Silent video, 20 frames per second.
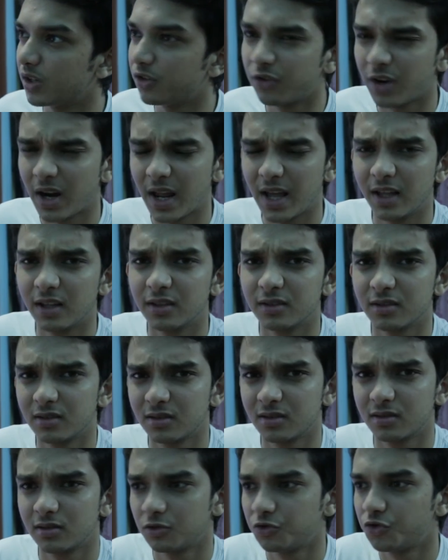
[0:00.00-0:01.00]

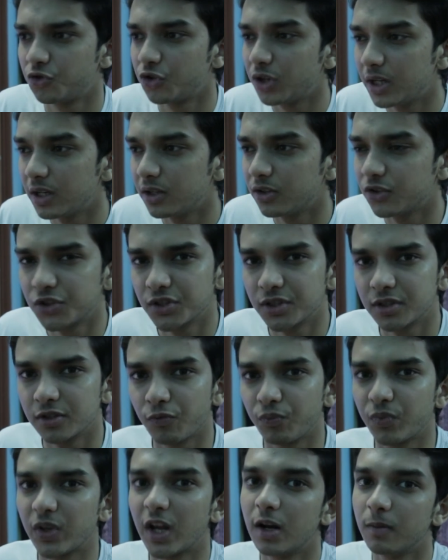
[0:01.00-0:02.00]
grass, trees
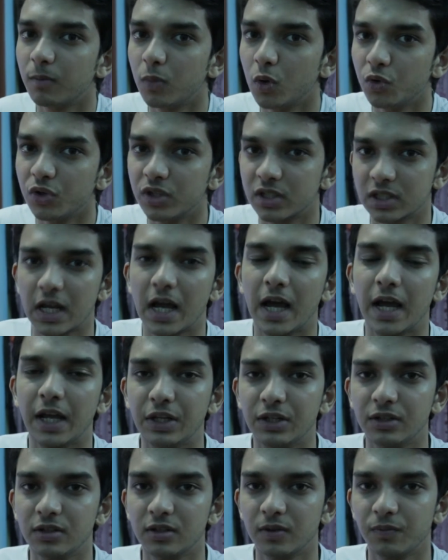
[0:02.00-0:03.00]
and blue
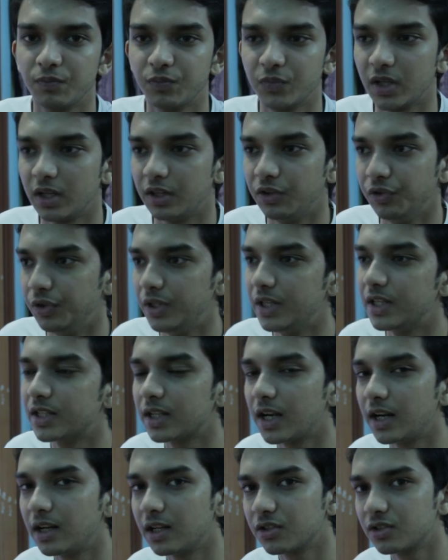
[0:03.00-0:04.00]
skies. This
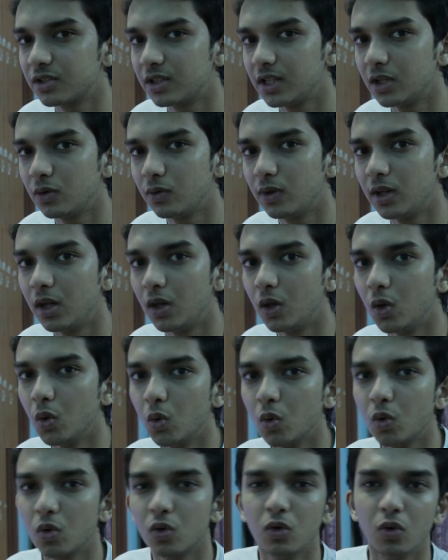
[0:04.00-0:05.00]
kind of scene will
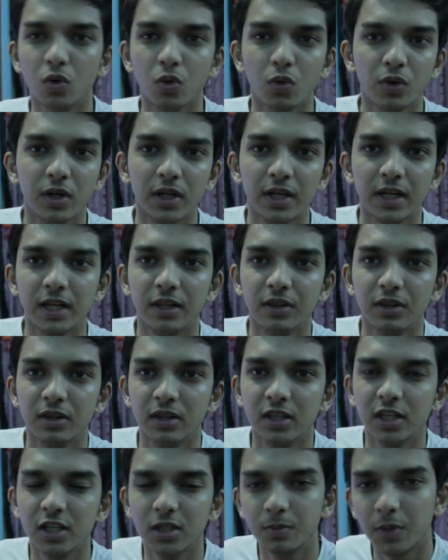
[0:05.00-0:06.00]
look good
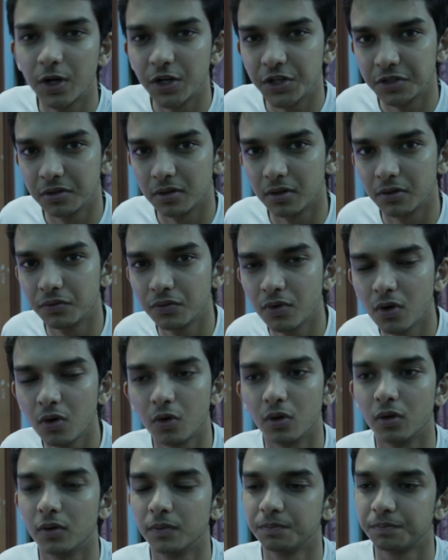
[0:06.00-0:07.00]
in this particular
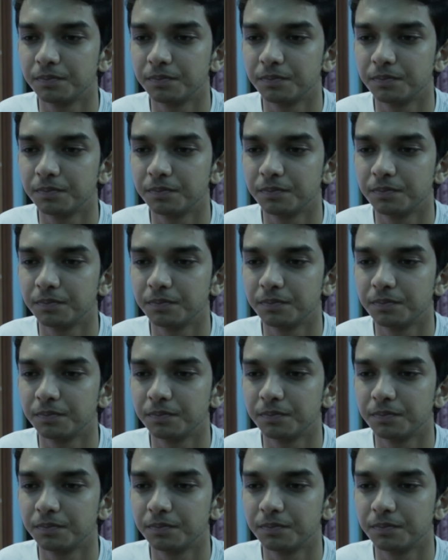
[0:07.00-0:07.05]
phone,